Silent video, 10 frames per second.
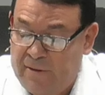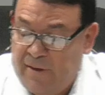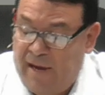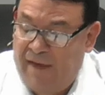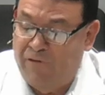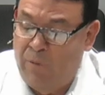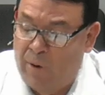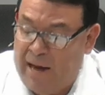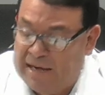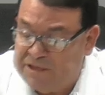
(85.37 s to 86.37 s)
Everyone
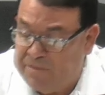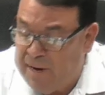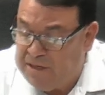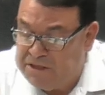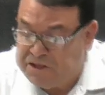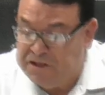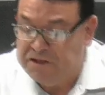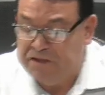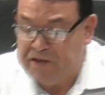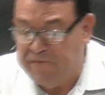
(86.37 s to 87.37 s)
has to make
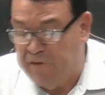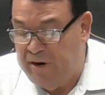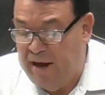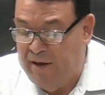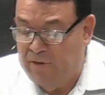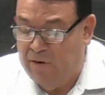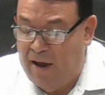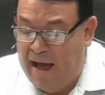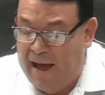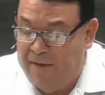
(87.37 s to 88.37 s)
decisions every day in their
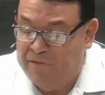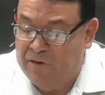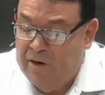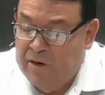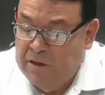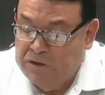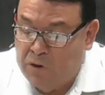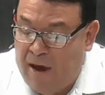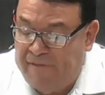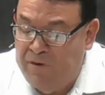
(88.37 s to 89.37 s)
lives. So
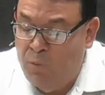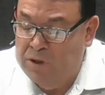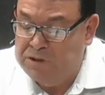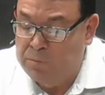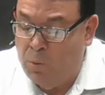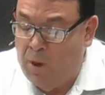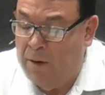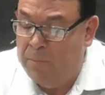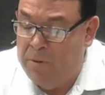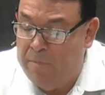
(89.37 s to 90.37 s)
having wisdom will
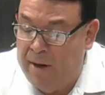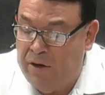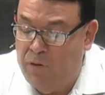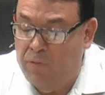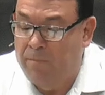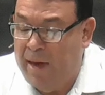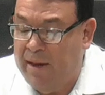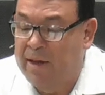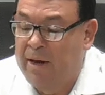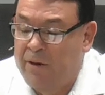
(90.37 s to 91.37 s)
help you make, you make
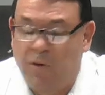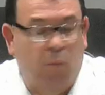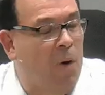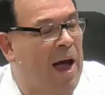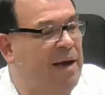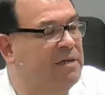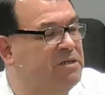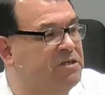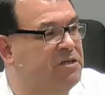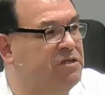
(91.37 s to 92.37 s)
the right
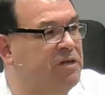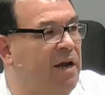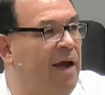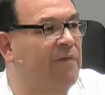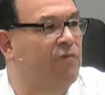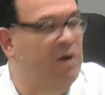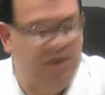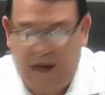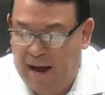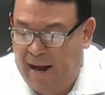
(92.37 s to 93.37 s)
decision every
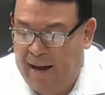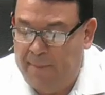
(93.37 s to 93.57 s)
time.